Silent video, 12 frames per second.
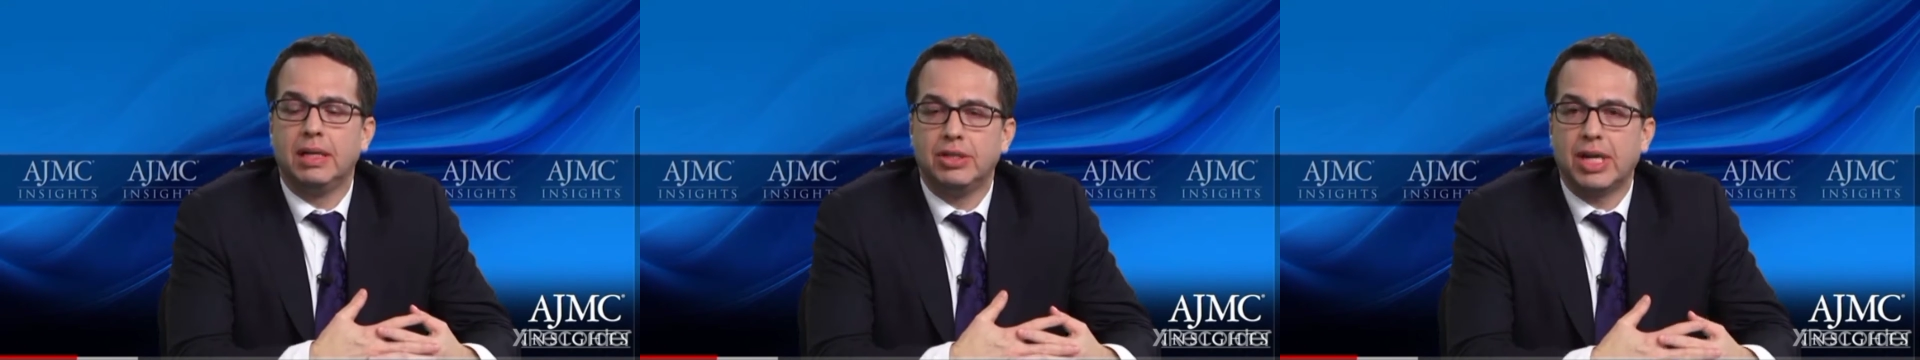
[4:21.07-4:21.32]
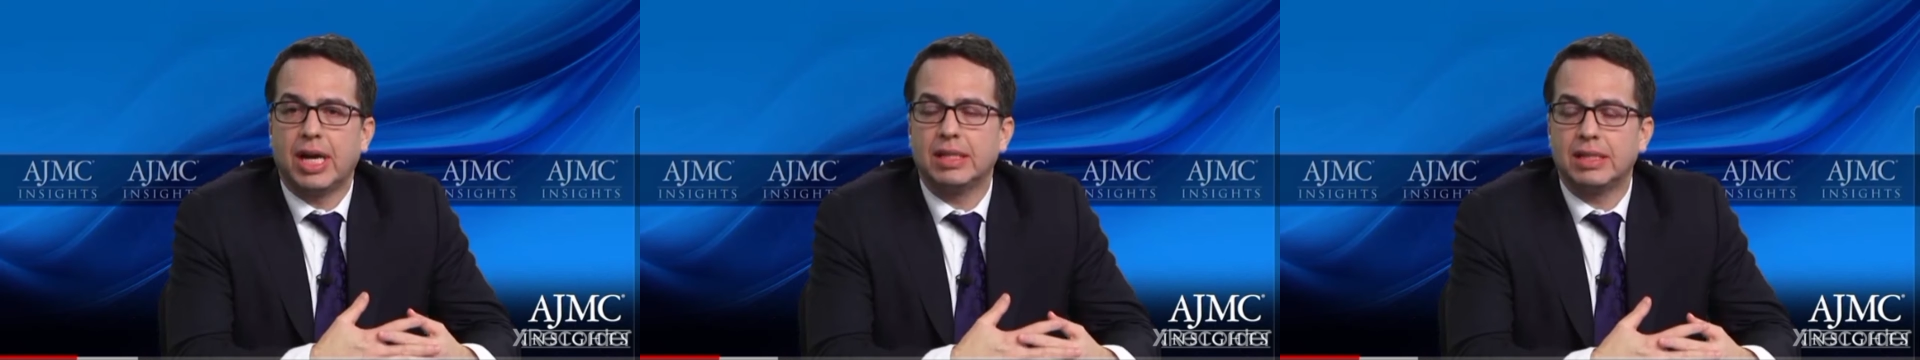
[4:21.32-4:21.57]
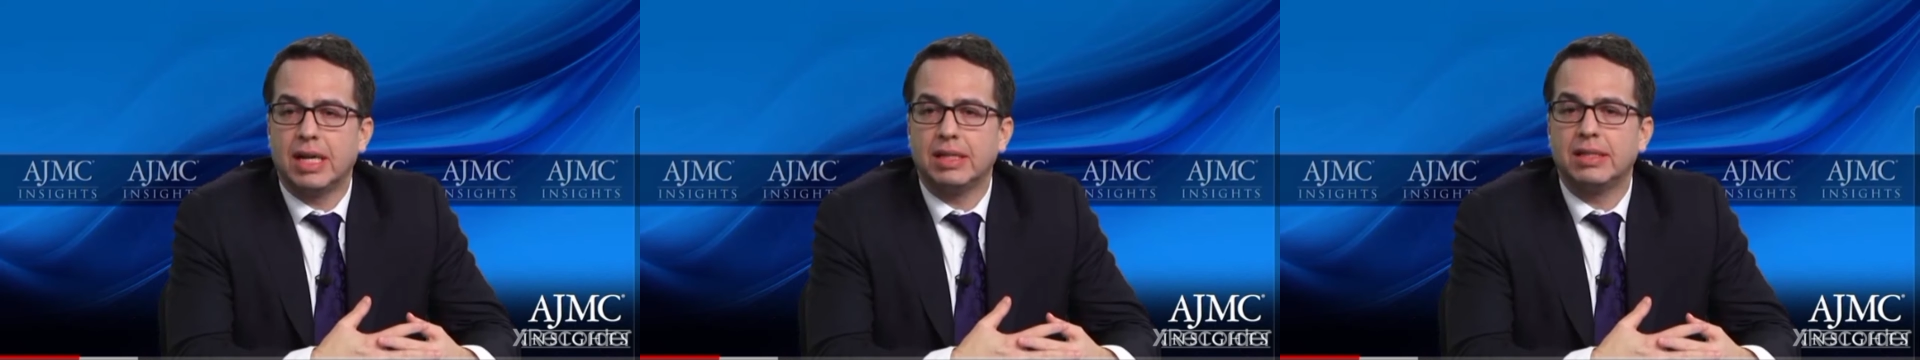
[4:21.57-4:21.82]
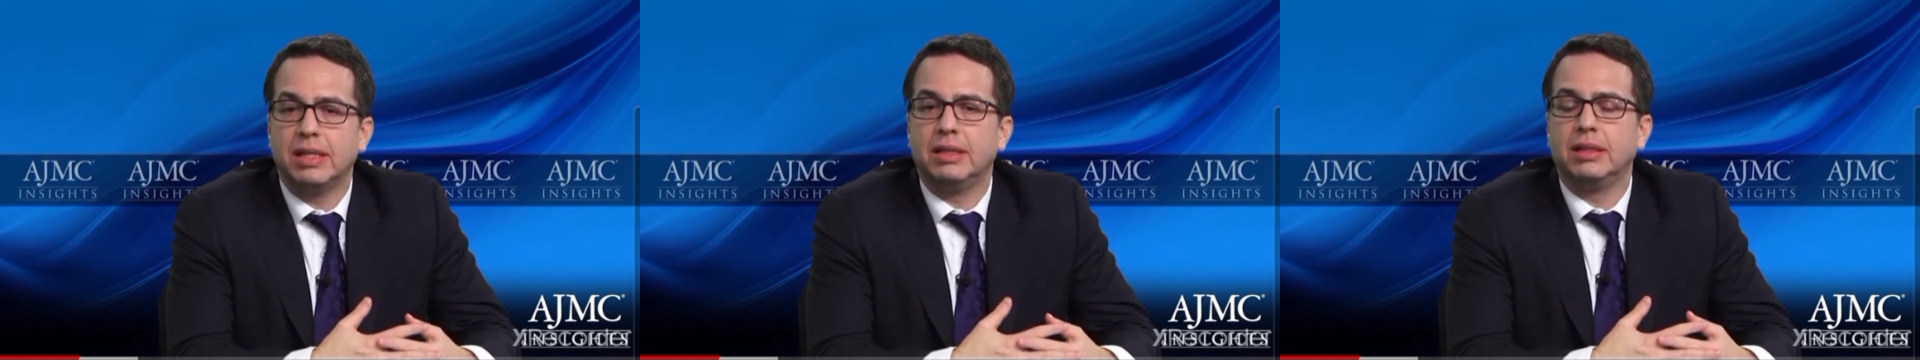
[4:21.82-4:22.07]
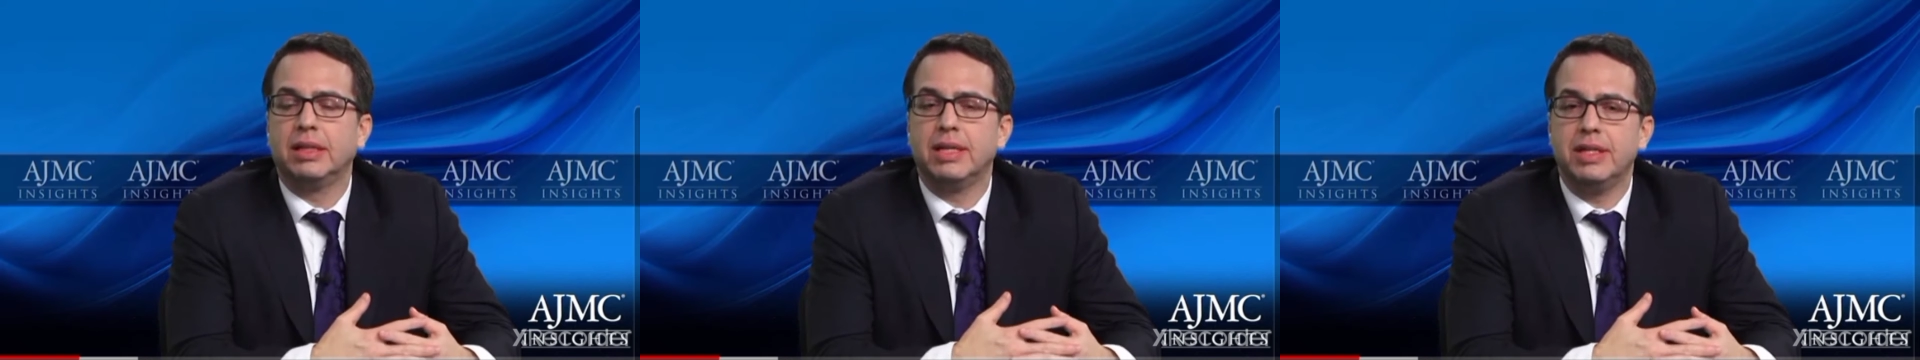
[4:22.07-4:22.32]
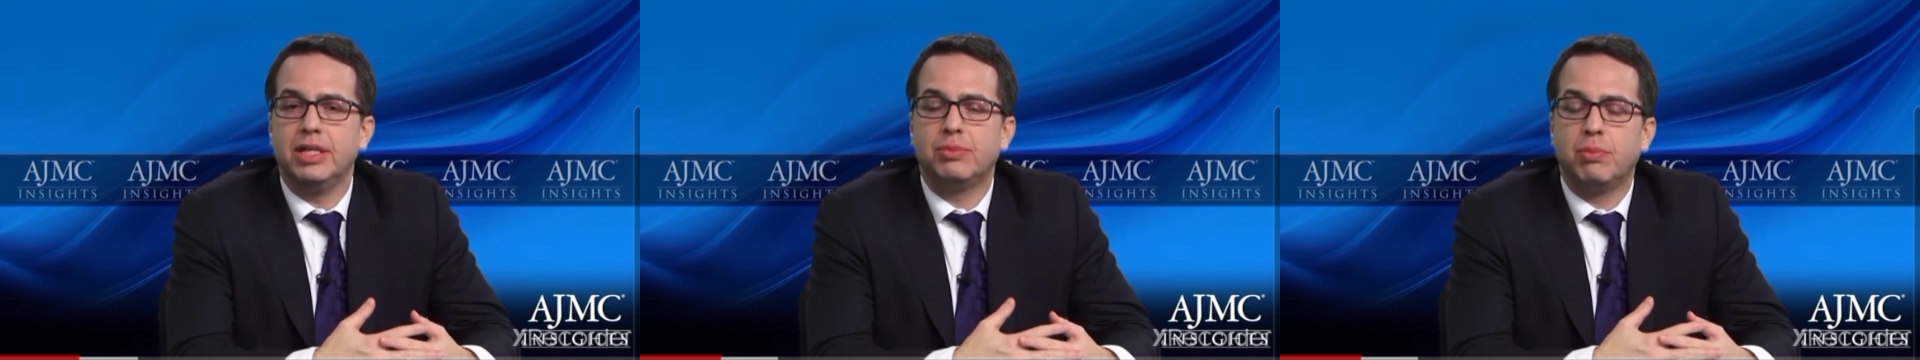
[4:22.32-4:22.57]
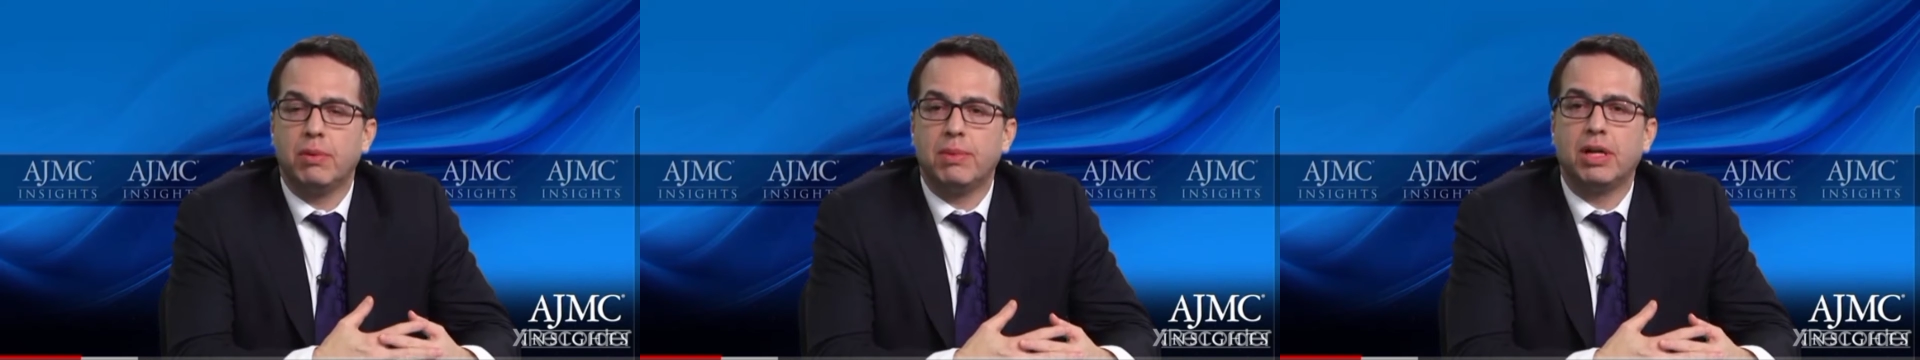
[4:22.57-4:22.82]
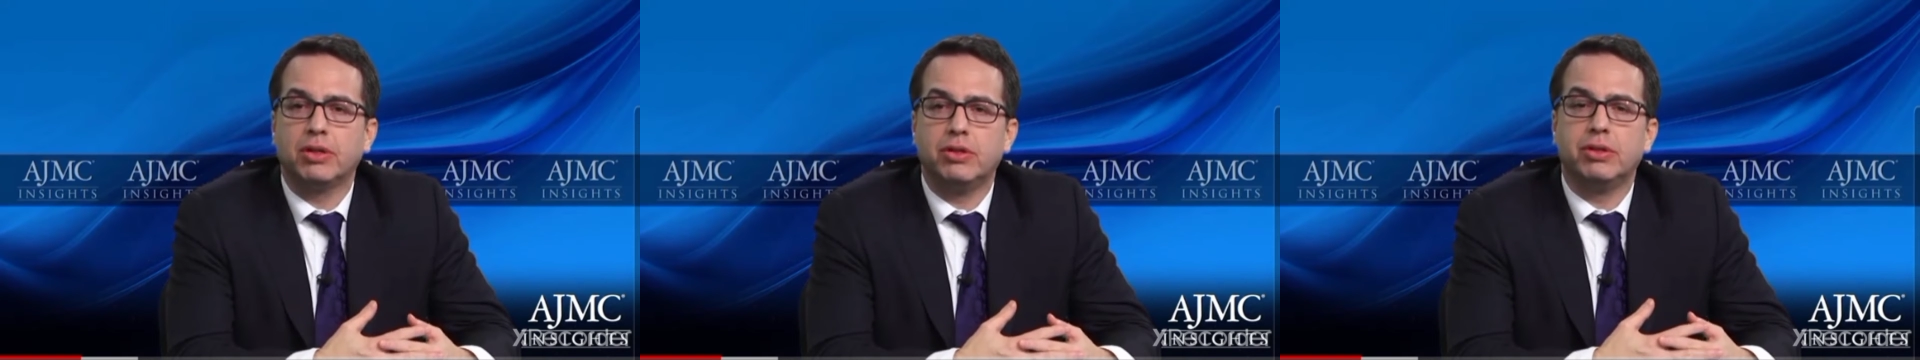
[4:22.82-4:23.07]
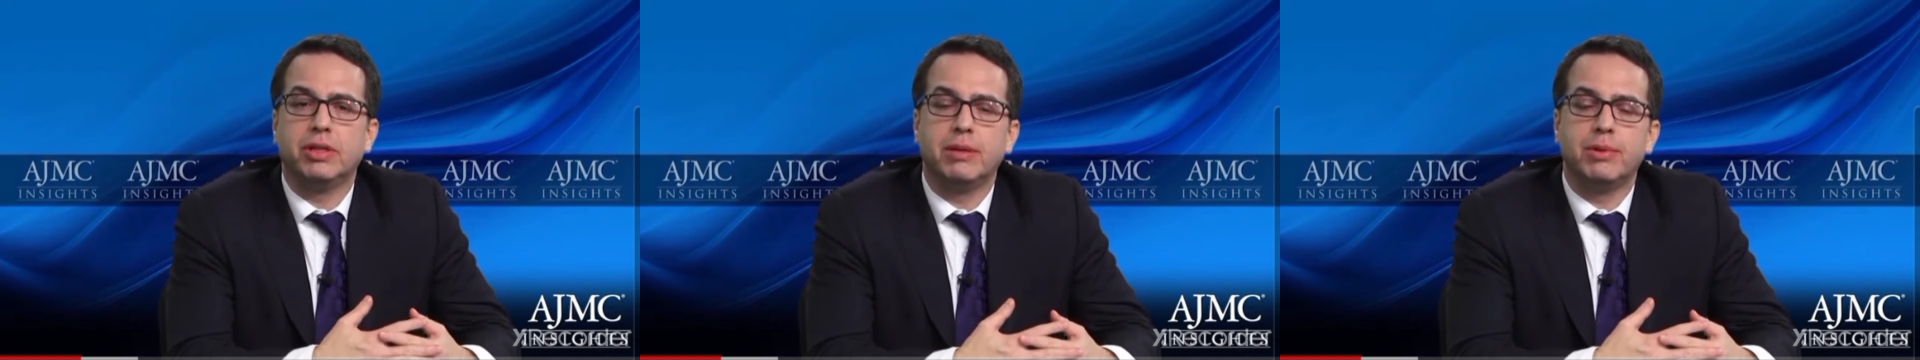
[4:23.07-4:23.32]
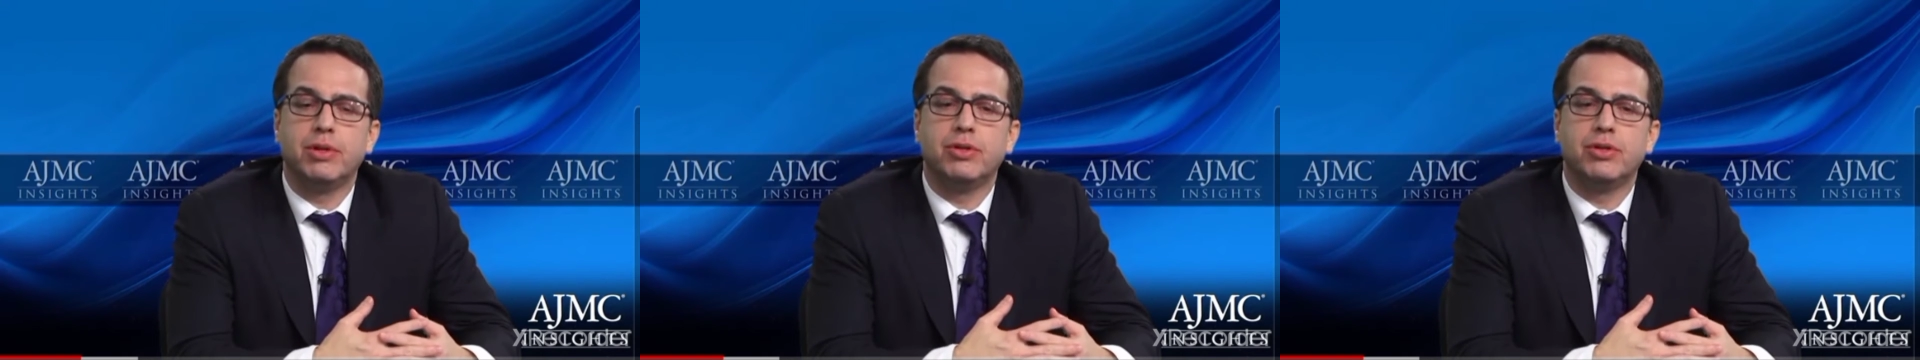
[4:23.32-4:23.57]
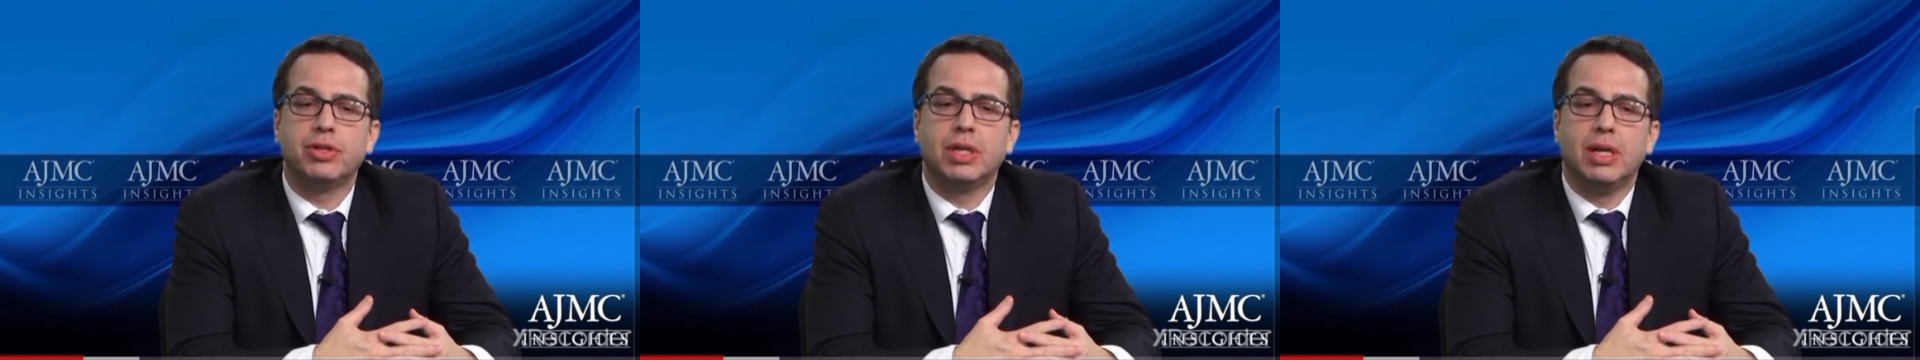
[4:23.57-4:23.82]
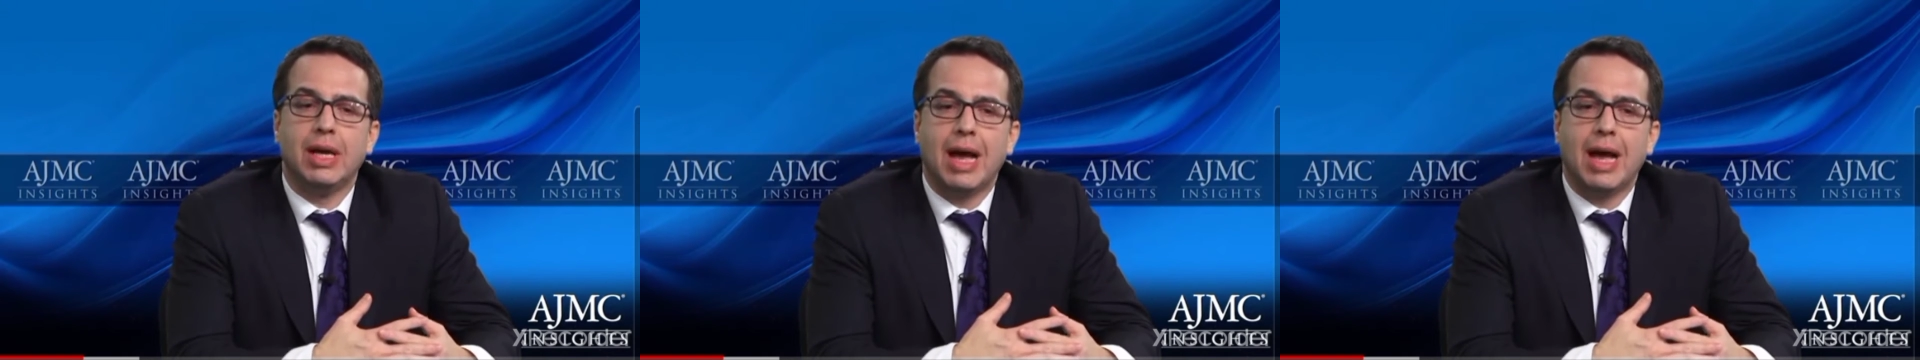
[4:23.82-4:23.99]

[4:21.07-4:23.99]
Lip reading: JAK-STAT signaling. And these small molecule inhibitors